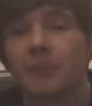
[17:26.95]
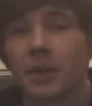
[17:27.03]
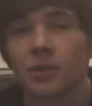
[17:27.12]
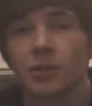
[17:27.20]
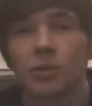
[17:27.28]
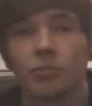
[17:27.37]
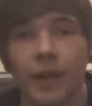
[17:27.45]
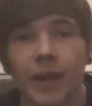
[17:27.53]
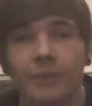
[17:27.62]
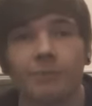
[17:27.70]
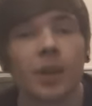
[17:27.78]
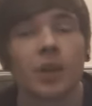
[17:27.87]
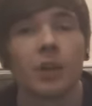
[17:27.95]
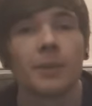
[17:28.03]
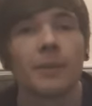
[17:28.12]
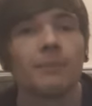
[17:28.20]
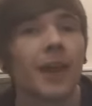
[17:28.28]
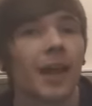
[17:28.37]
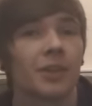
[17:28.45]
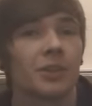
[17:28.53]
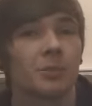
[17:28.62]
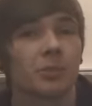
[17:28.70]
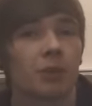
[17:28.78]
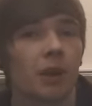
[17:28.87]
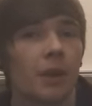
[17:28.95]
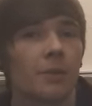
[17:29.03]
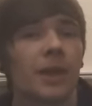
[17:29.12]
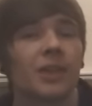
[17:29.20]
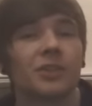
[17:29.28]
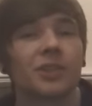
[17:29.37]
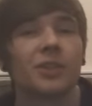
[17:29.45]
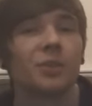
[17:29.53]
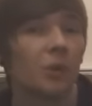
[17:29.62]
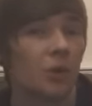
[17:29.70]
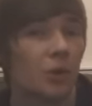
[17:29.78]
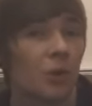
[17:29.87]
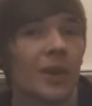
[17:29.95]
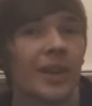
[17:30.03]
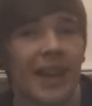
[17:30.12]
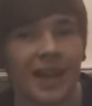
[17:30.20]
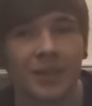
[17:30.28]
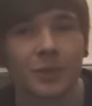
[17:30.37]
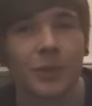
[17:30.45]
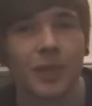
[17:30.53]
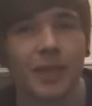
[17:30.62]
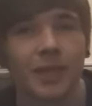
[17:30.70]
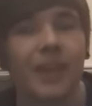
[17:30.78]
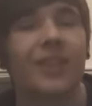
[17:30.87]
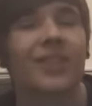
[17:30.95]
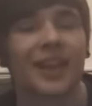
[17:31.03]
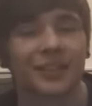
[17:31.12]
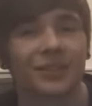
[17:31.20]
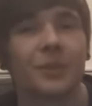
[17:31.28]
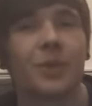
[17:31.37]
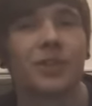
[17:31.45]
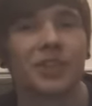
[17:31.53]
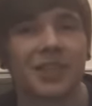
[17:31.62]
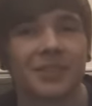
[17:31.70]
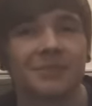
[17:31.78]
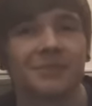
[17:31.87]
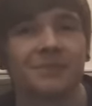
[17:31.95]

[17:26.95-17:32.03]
Make sure you rate, comment and subscribe, and I'll see you all next week. Thanks for watching.